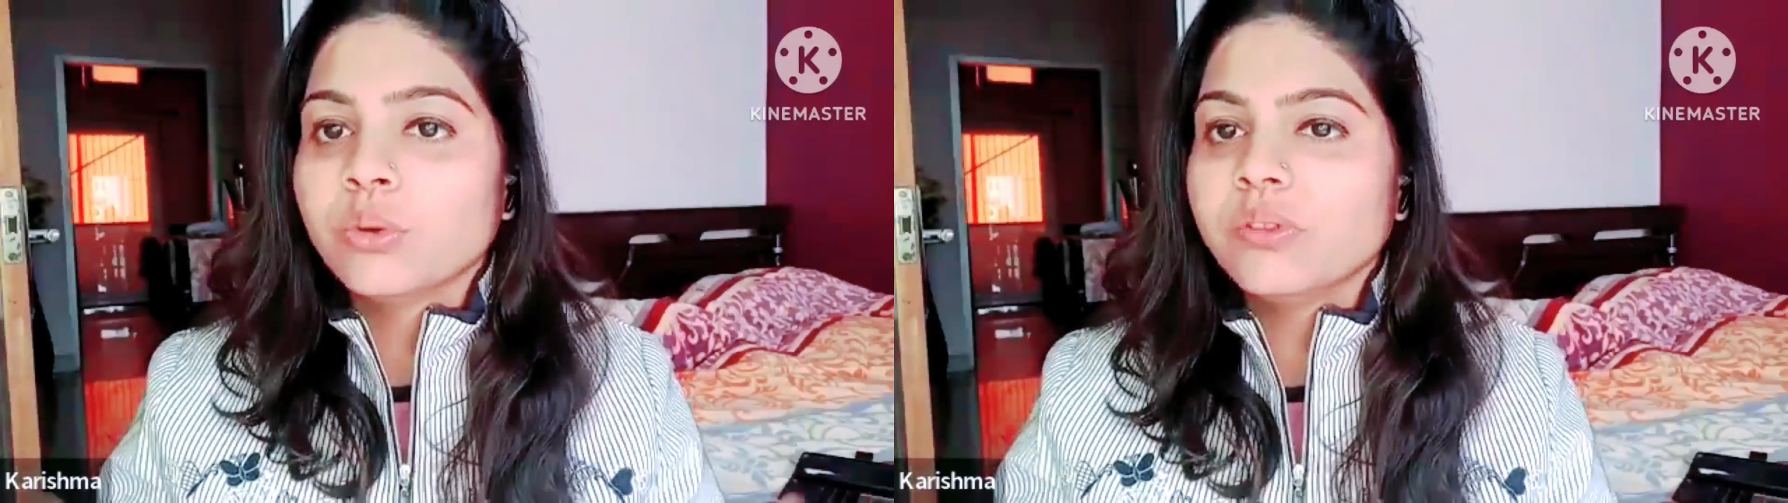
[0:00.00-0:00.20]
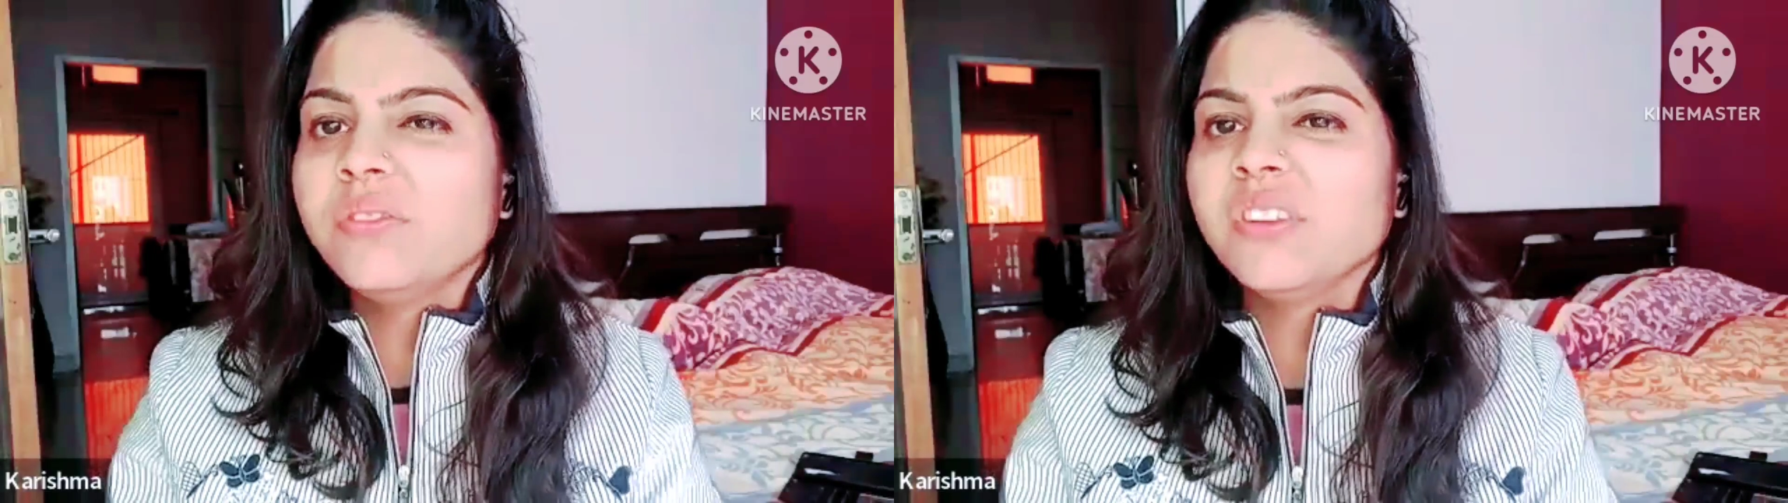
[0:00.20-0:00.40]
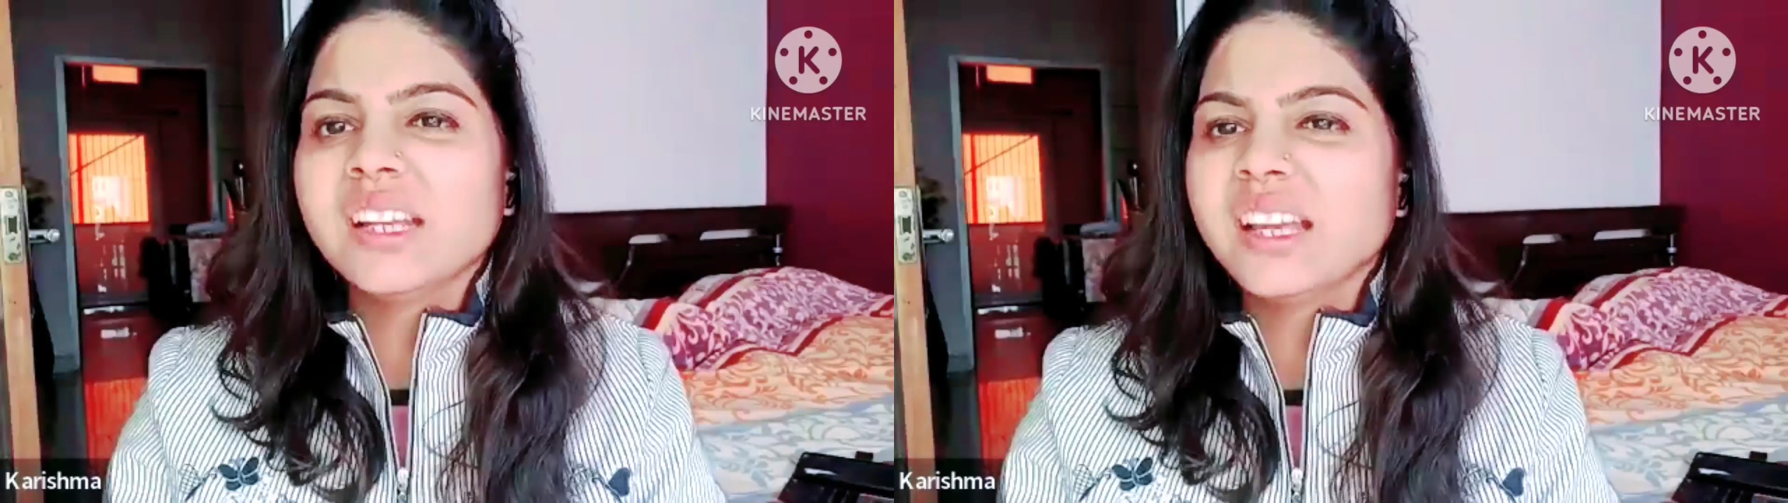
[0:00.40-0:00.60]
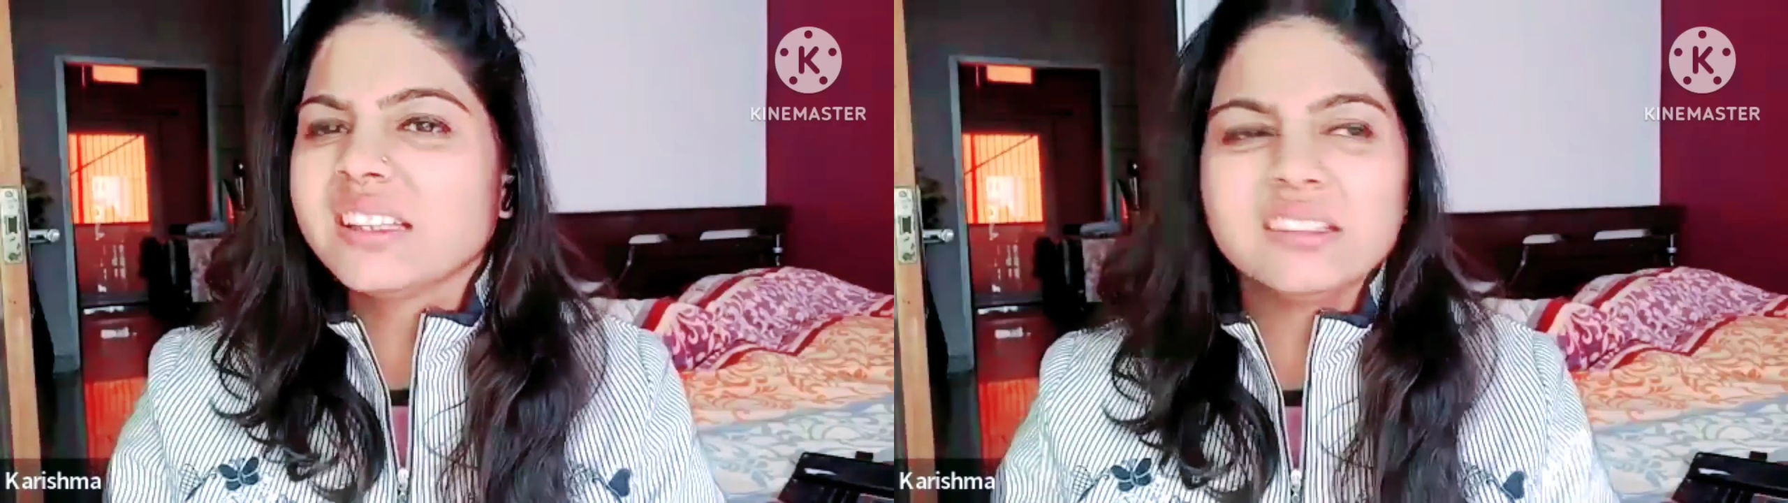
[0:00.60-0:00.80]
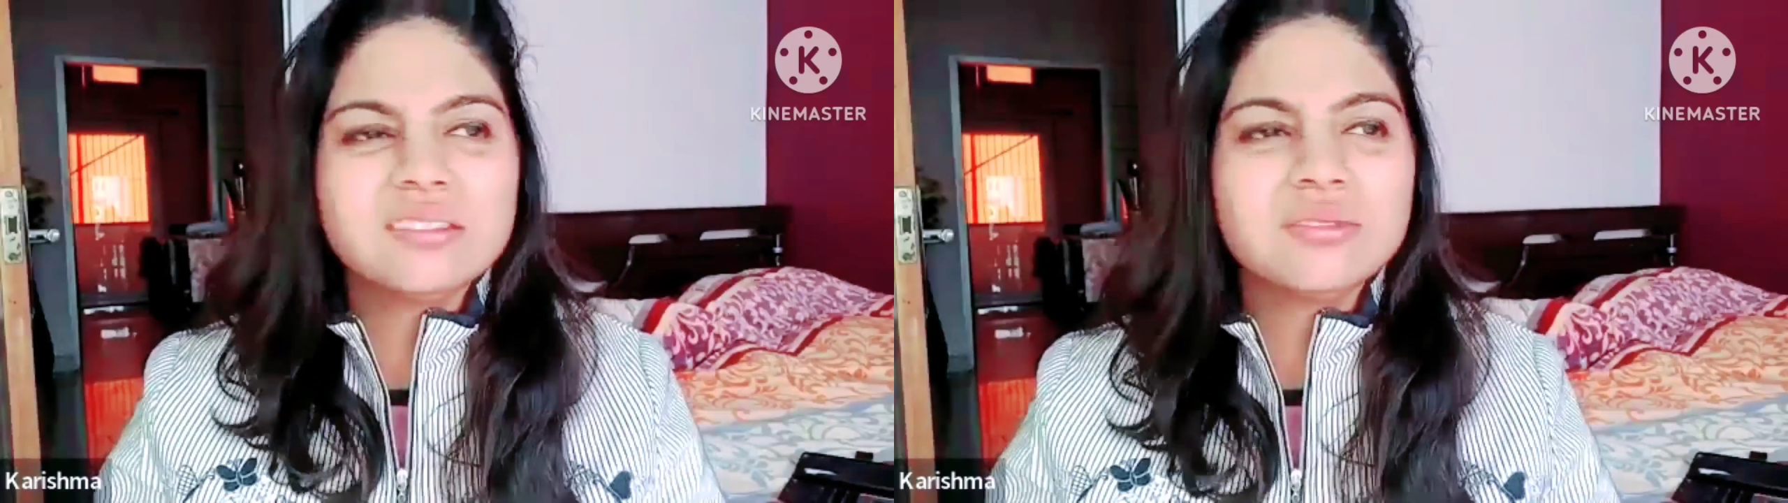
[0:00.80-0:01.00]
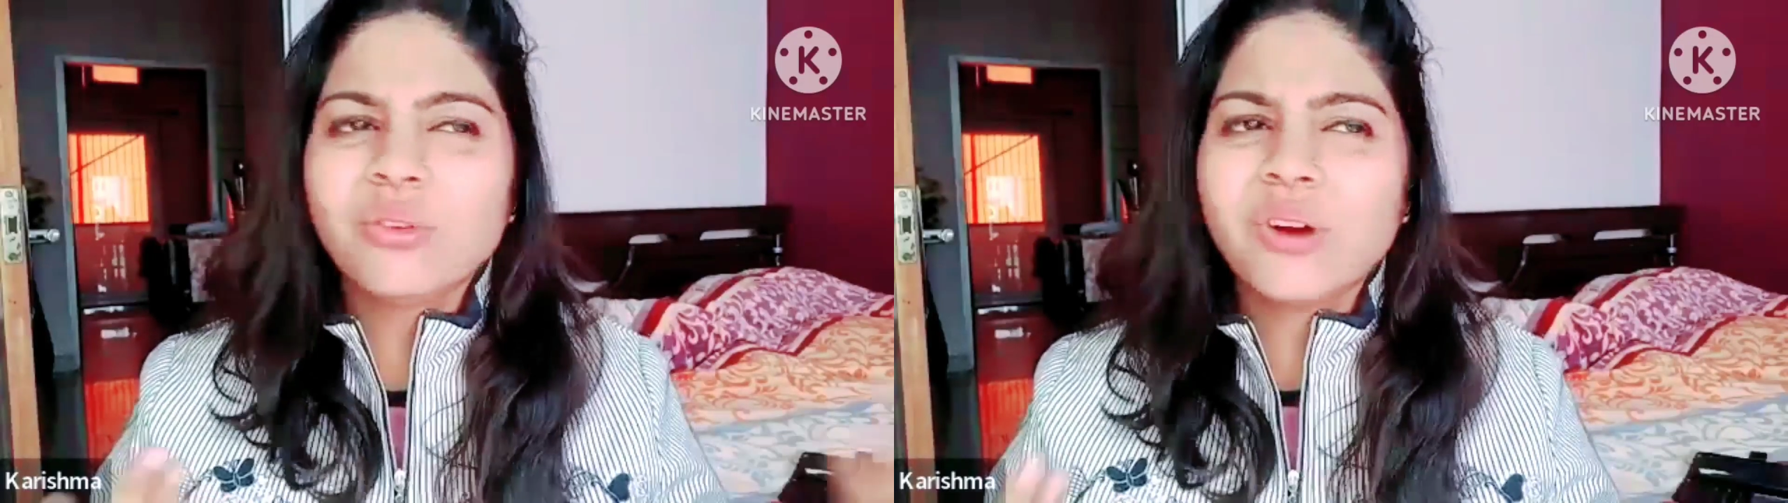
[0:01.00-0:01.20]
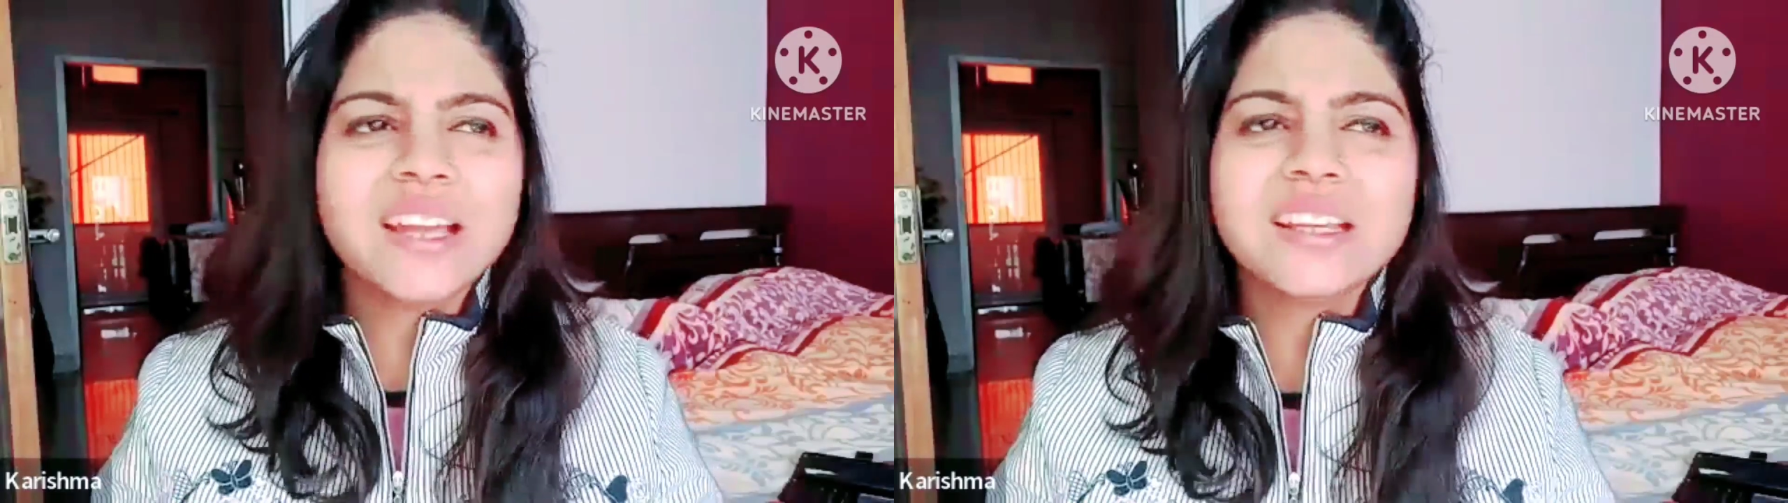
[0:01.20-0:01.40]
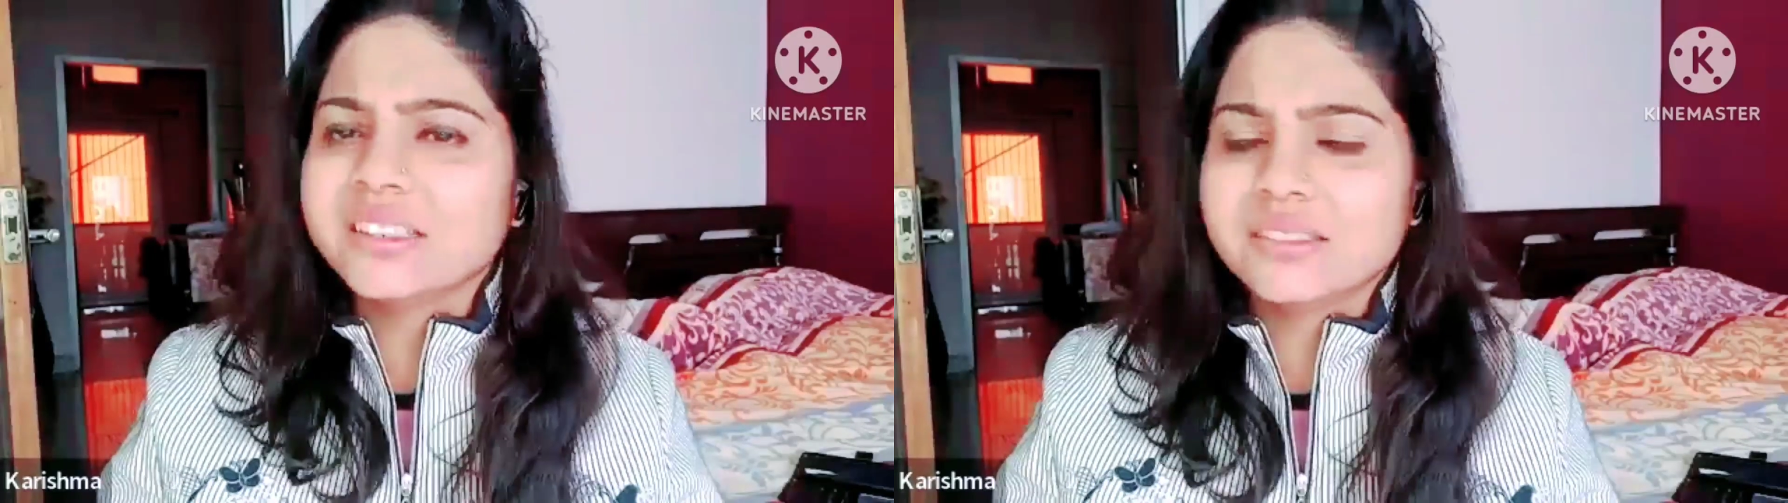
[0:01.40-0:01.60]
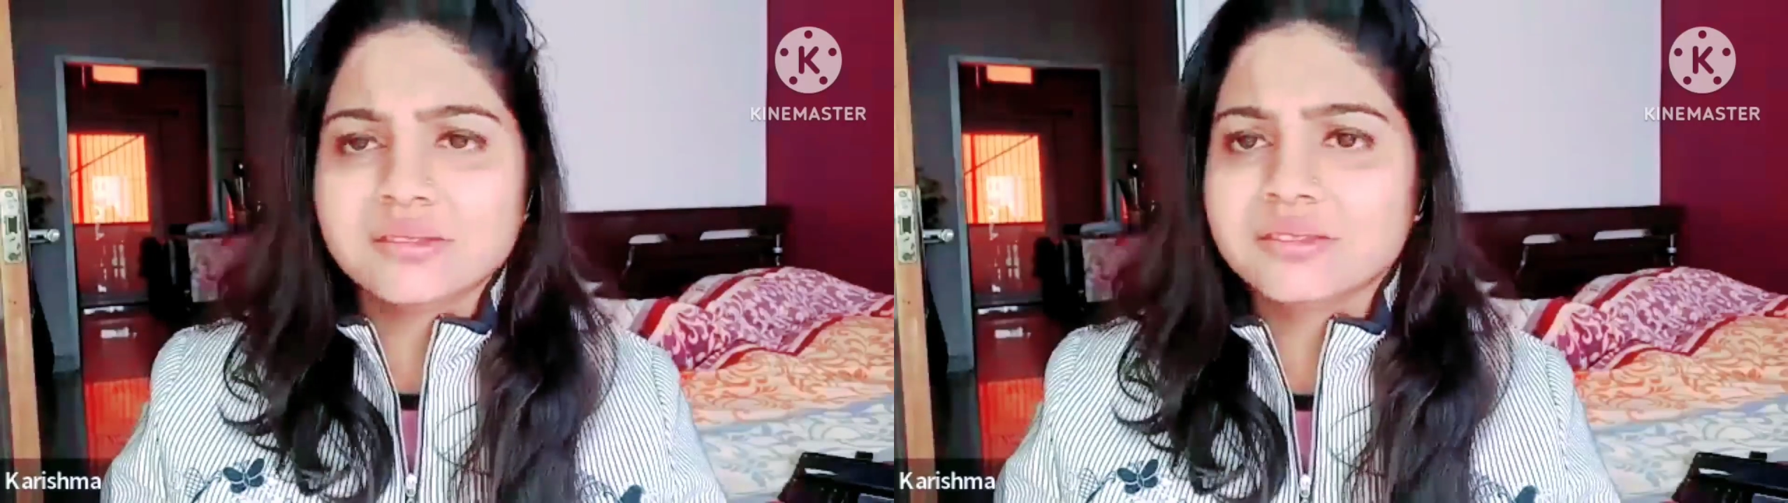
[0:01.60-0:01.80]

we will feel like that why